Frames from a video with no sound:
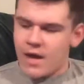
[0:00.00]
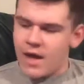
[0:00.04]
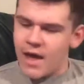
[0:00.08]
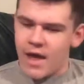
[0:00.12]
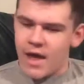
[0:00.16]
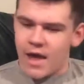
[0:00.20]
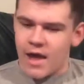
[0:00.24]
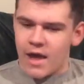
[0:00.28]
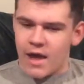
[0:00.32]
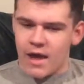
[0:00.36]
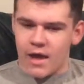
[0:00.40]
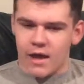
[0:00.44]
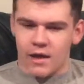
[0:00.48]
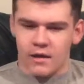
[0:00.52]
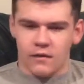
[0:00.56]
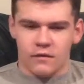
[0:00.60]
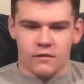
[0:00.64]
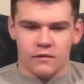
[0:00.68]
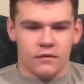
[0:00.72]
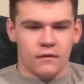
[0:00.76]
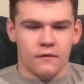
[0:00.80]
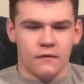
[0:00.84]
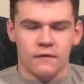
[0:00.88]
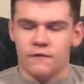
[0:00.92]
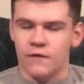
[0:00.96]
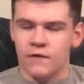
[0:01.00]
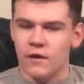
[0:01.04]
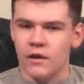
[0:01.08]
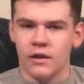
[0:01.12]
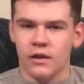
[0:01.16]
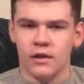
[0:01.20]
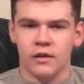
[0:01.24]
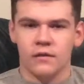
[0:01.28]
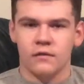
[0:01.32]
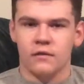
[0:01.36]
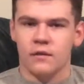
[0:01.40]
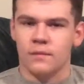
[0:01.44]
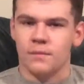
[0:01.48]
And the
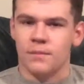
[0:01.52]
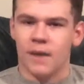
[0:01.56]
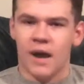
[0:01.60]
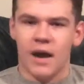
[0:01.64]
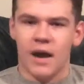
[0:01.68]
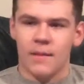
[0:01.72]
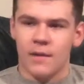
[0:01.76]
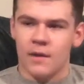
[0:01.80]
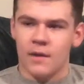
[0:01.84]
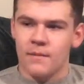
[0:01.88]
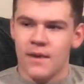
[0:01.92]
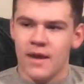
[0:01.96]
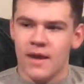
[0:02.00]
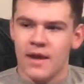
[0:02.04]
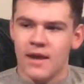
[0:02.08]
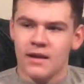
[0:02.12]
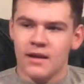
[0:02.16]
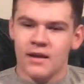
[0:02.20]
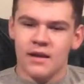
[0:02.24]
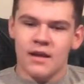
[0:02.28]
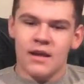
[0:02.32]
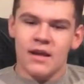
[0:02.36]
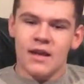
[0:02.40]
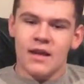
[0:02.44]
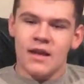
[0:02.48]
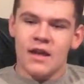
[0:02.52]
villain, the Bye-Bye Man,